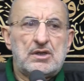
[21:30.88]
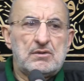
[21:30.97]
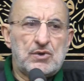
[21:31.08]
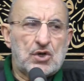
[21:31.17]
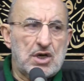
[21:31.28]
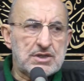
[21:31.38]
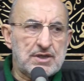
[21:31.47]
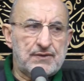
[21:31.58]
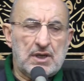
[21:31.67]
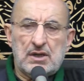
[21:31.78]
because
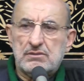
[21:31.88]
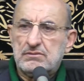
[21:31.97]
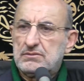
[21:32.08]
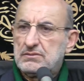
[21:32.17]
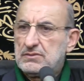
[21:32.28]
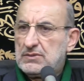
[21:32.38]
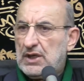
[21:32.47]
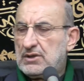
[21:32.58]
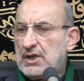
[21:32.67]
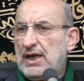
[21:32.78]
of the
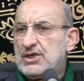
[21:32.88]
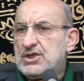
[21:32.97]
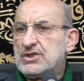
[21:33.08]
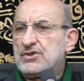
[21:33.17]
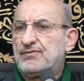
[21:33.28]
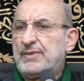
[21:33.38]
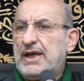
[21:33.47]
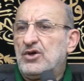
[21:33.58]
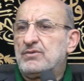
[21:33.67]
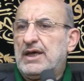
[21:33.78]
intelligence of
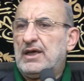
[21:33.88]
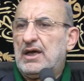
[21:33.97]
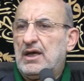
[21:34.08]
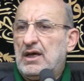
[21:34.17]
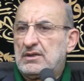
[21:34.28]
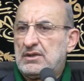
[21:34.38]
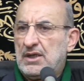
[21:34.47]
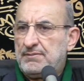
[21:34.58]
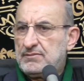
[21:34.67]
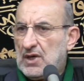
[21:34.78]
Bani Umayyah and
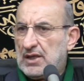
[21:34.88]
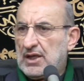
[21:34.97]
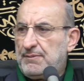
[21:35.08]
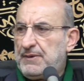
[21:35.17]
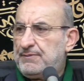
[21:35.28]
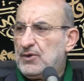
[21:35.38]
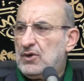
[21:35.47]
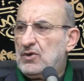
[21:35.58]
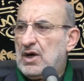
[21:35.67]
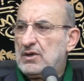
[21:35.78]
the other people
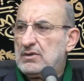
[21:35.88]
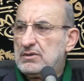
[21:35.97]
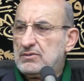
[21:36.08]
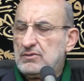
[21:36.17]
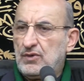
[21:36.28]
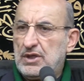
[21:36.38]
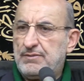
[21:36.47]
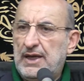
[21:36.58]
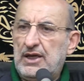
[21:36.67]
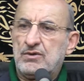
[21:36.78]
who are with
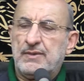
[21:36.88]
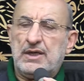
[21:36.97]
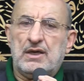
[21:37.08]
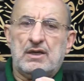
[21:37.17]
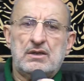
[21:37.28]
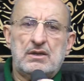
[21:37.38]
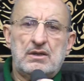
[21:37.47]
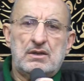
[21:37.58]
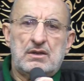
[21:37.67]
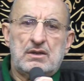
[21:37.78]
Bani Umayyah.
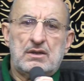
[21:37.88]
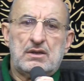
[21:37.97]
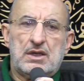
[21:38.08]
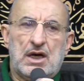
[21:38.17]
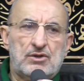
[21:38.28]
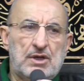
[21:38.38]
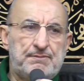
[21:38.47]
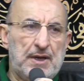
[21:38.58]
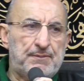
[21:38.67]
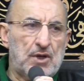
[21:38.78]
Now the
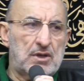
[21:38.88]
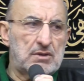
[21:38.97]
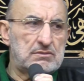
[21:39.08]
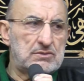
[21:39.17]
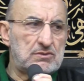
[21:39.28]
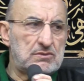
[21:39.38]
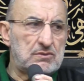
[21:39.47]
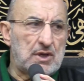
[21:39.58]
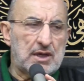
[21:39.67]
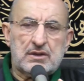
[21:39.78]
people
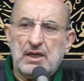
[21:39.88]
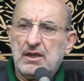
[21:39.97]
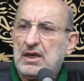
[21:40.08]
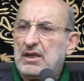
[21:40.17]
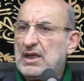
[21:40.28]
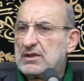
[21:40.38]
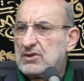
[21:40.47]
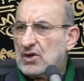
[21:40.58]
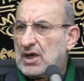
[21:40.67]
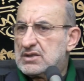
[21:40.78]
were thinking that,
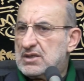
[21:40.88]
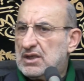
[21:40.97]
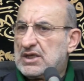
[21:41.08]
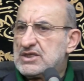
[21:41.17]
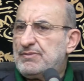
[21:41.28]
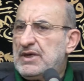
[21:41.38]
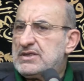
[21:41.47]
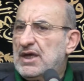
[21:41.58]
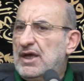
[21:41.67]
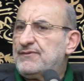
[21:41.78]
okay, let us be
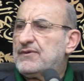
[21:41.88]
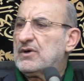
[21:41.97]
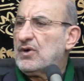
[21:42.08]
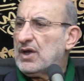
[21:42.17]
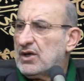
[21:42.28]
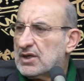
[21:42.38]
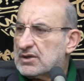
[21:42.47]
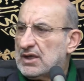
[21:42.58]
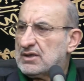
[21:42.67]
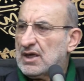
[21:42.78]
safe, we'll not
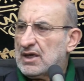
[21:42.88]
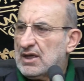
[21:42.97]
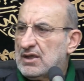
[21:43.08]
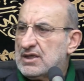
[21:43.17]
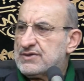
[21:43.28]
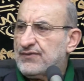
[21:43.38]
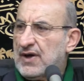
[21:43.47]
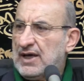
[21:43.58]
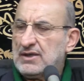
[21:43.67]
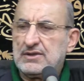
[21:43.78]
enter in this
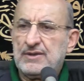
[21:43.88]
fight.